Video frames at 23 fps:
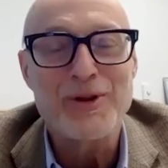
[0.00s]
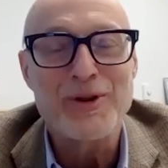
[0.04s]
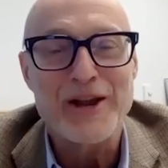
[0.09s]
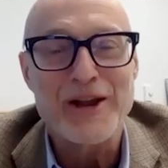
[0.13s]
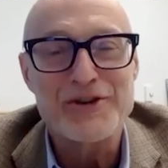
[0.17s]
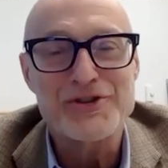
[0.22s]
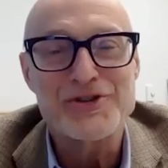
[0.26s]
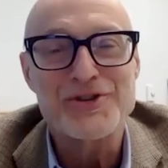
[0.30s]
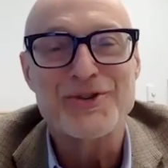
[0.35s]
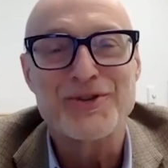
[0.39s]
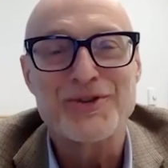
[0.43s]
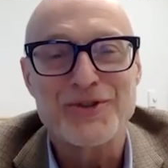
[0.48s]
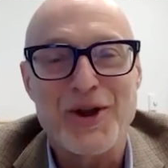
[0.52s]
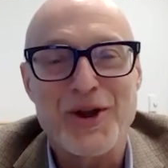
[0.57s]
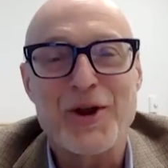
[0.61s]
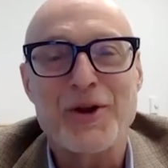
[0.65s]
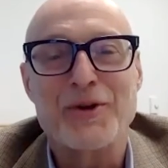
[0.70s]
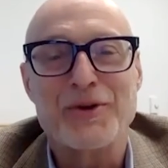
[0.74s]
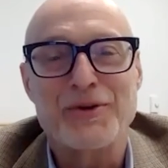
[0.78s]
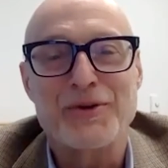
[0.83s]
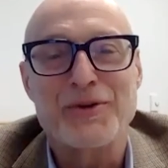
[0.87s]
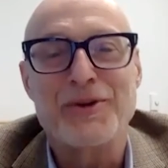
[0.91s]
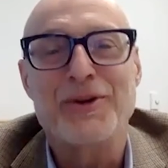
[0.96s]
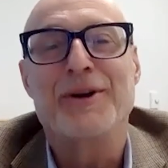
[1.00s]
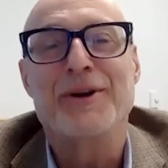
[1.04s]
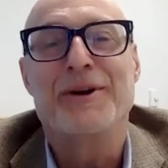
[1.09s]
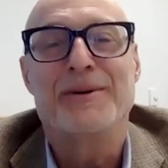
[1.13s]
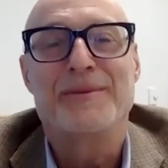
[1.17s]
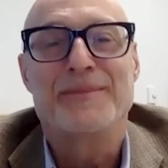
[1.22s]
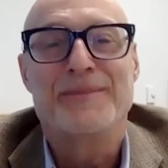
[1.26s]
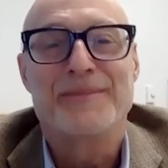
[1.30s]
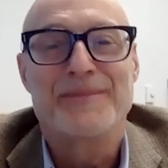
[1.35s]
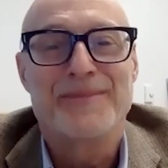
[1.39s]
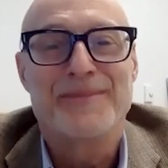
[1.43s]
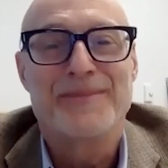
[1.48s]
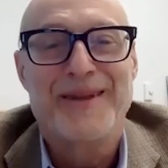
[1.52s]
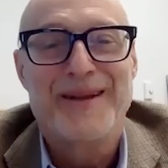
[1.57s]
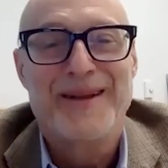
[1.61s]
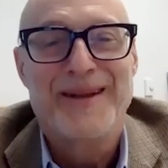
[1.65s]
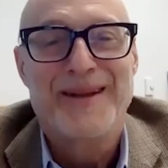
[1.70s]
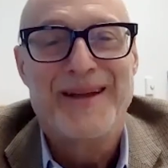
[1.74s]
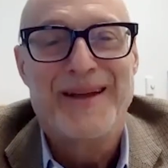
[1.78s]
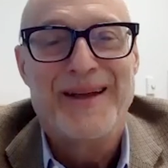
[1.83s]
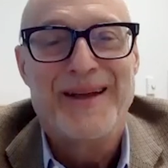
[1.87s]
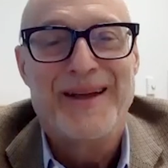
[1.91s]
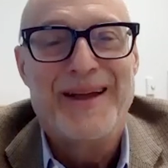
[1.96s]
election cycle year.
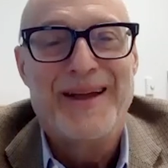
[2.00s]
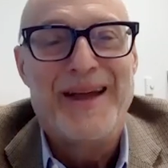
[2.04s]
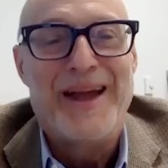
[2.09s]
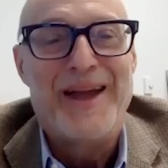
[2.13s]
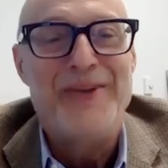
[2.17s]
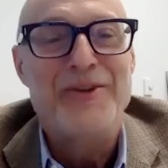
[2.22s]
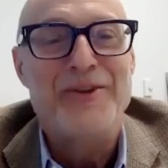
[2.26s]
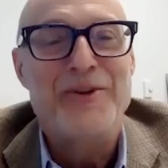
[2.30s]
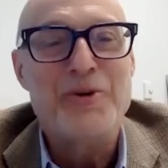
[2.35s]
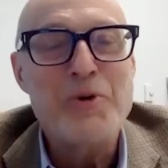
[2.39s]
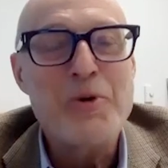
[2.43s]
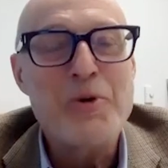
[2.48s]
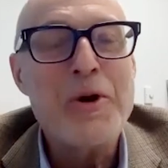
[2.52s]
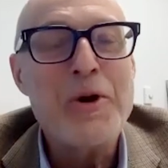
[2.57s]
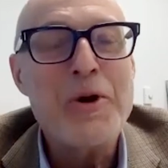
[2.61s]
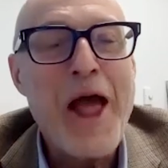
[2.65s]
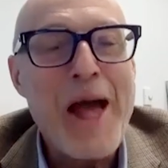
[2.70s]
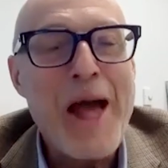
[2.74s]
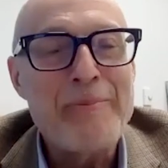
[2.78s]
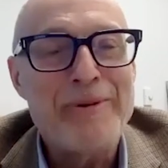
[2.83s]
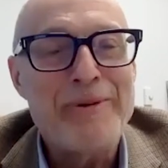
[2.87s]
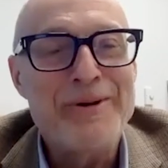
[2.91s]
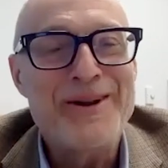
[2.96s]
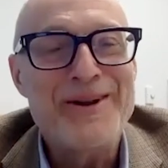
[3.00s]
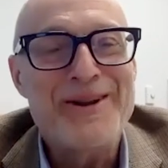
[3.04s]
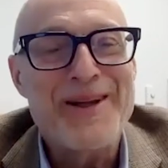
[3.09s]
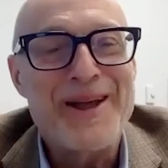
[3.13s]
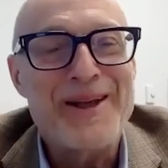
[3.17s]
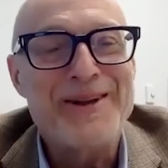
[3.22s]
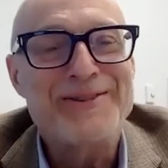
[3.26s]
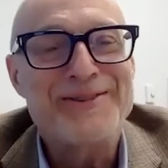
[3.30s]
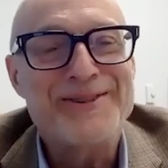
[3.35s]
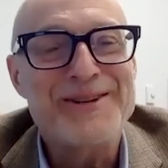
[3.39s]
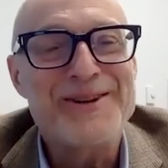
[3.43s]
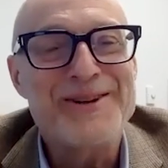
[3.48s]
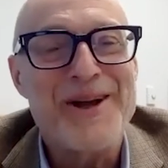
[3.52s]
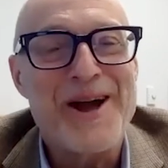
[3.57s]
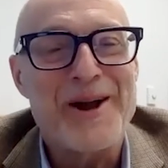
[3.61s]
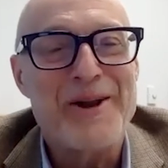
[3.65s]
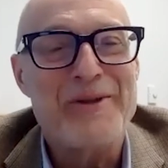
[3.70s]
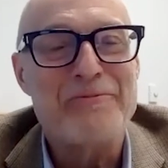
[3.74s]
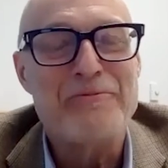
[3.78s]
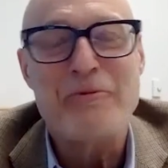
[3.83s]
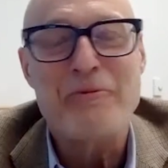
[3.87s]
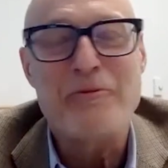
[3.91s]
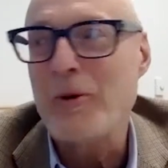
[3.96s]
And do you know what happened in nineteen
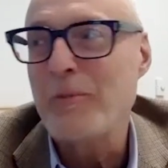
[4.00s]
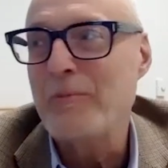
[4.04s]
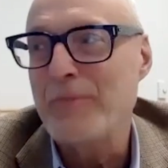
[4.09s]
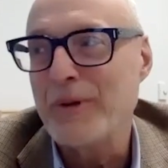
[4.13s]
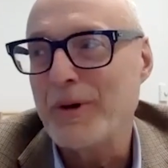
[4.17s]
ninety-four?